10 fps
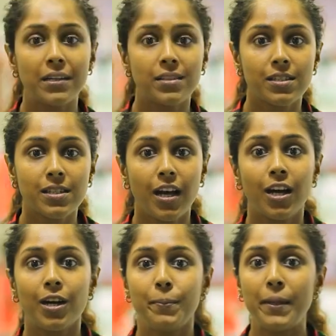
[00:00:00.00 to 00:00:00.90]
that is
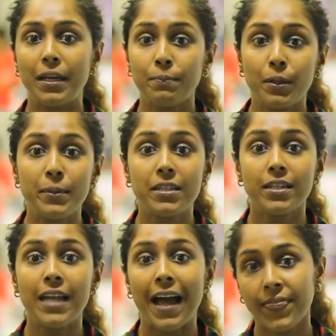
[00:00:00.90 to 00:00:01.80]
uh, being
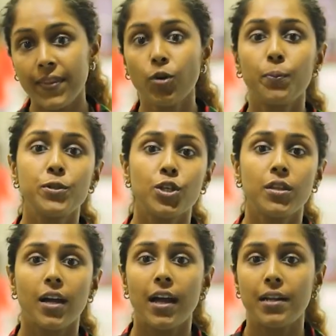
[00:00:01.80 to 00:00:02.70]
implemented at the
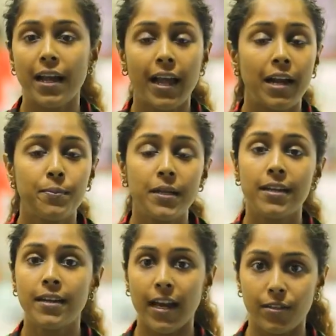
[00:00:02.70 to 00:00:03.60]
Gopichand
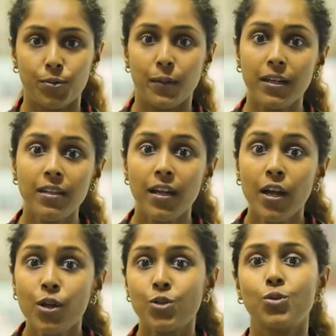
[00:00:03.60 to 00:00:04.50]
Academy in Hyderabad.
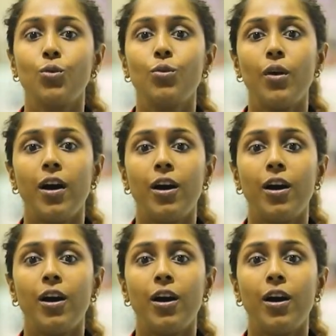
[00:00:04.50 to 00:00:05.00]
So